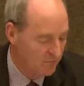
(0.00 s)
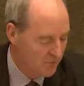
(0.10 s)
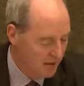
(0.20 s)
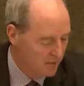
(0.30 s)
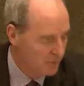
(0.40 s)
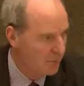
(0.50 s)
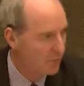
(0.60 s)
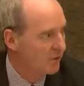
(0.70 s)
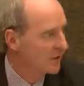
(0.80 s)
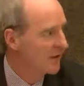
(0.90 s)
terribly
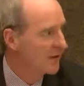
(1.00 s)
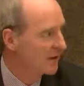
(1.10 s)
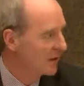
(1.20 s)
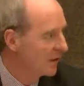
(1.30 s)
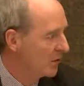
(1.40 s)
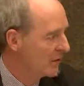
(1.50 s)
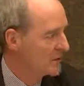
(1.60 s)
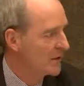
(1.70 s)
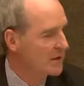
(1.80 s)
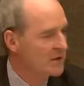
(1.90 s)
important, I think, in her
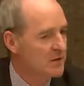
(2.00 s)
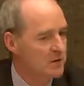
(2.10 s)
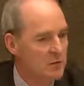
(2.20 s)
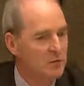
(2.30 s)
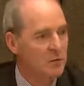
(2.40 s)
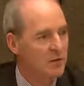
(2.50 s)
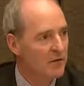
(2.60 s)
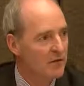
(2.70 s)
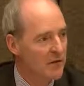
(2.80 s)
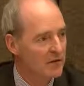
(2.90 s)
resume is that she was one of
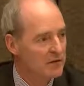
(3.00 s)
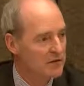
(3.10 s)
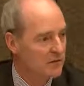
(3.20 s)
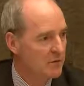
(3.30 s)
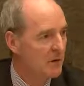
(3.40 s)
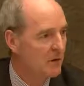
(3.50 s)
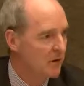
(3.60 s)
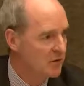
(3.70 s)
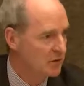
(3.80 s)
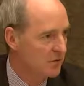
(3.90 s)
the founders of the Mare
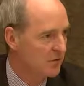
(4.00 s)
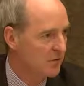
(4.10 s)
Nostrum